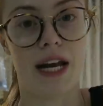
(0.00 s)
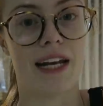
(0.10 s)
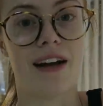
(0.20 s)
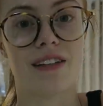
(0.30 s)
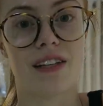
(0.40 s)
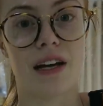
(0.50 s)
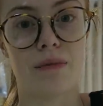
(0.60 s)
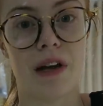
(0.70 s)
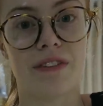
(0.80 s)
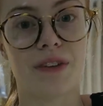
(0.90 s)
raining
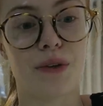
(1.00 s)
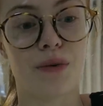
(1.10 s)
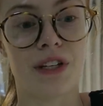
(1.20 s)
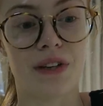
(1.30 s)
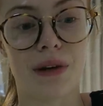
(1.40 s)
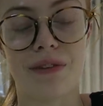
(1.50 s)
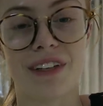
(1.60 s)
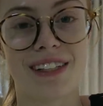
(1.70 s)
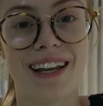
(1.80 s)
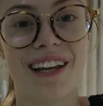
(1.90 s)
outside, but I've got the window
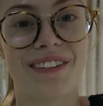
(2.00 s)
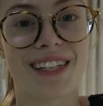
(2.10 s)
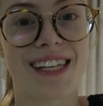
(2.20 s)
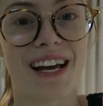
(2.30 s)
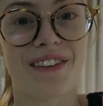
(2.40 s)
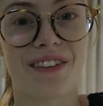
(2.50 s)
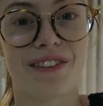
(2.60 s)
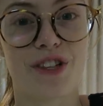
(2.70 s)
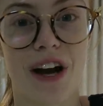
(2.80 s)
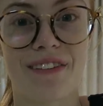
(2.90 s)
open because I love the sound of
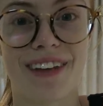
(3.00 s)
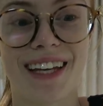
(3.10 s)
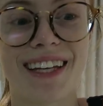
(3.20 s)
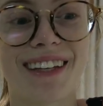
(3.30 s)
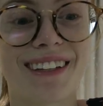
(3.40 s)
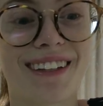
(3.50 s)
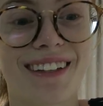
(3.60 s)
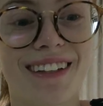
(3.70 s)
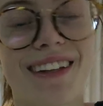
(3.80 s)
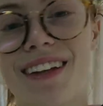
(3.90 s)
traffic
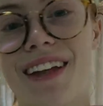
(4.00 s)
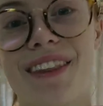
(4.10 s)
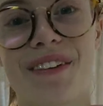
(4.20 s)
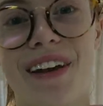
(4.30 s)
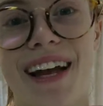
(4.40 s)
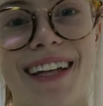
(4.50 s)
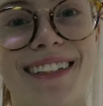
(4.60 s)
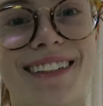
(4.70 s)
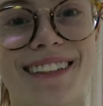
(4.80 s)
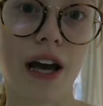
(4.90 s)
in the
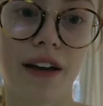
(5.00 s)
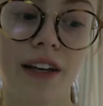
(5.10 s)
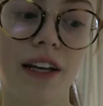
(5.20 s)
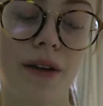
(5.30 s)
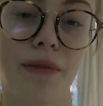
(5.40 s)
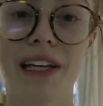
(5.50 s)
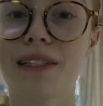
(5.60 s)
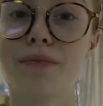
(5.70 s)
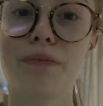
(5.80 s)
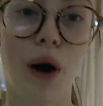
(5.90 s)
rain. Yeah, I'm going to go make
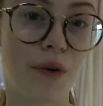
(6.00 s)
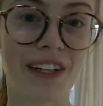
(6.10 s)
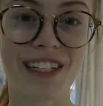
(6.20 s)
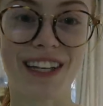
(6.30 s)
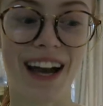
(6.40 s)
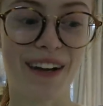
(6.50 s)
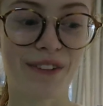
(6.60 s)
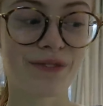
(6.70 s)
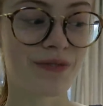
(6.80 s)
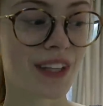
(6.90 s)
some porridge
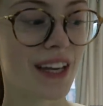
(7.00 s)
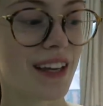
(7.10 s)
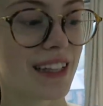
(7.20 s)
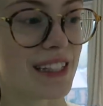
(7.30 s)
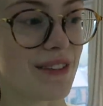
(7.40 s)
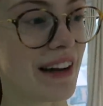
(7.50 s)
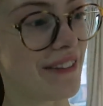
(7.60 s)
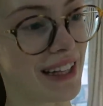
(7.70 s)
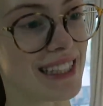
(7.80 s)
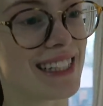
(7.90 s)
now because I really
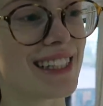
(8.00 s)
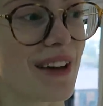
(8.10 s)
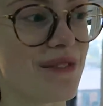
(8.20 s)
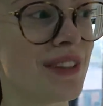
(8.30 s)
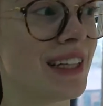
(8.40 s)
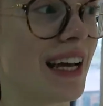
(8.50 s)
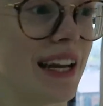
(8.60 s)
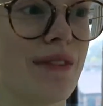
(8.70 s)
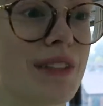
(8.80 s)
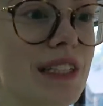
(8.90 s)
fancy some
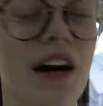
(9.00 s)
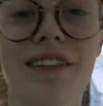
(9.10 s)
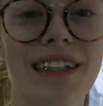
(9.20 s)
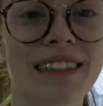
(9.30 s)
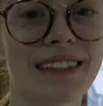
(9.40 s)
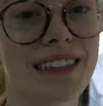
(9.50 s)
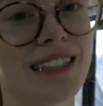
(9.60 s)
and I'm starving. I